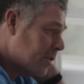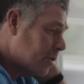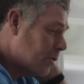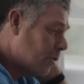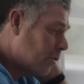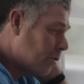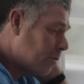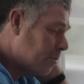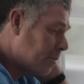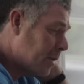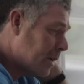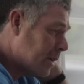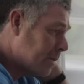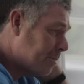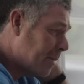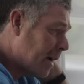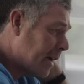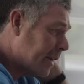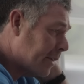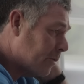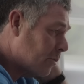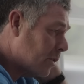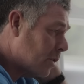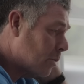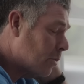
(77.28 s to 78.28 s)
annoying bit
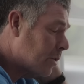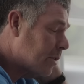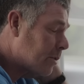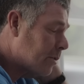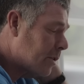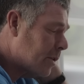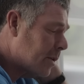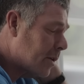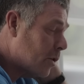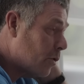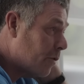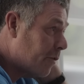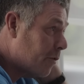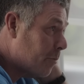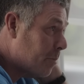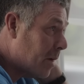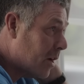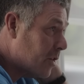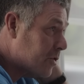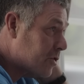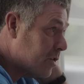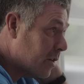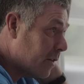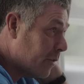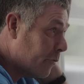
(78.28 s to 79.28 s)
about it, we wouldn't went over
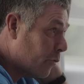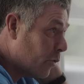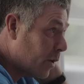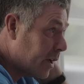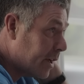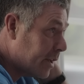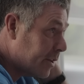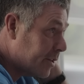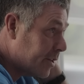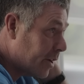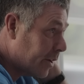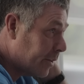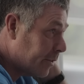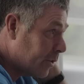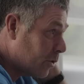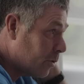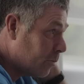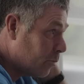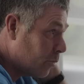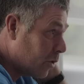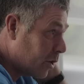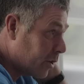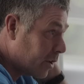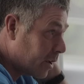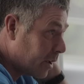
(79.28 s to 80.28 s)
budget if we'd have done our
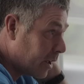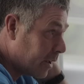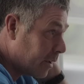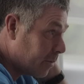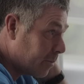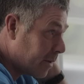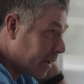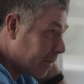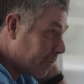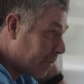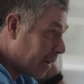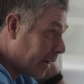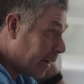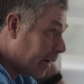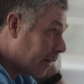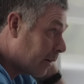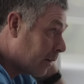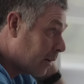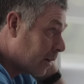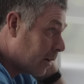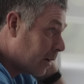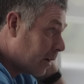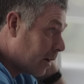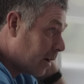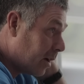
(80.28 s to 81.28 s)
homework a little bit better.
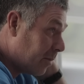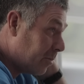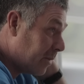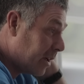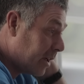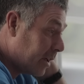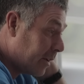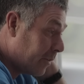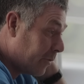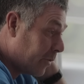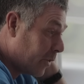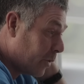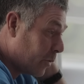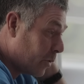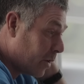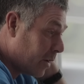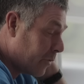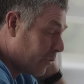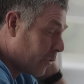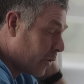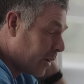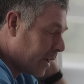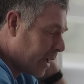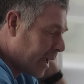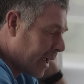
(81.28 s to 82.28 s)
I mean, if,
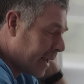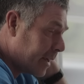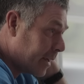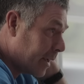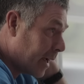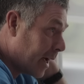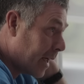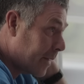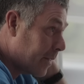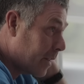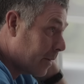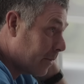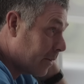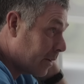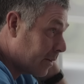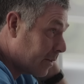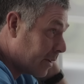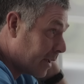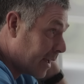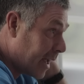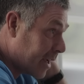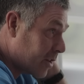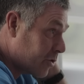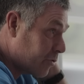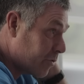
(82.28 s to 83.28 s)
if we hadn't had the
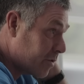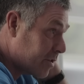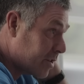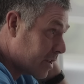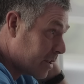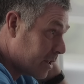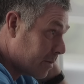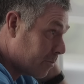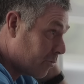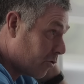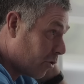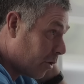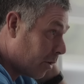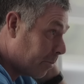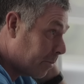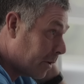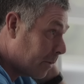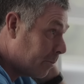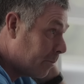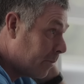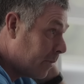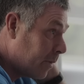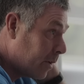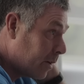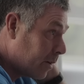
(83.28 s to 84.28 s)
electricity
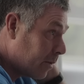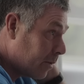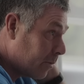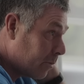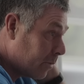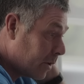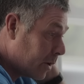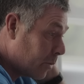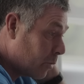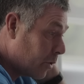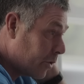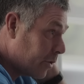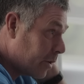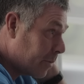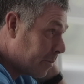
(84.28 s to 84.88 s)
problem, no, we oh, wouldn't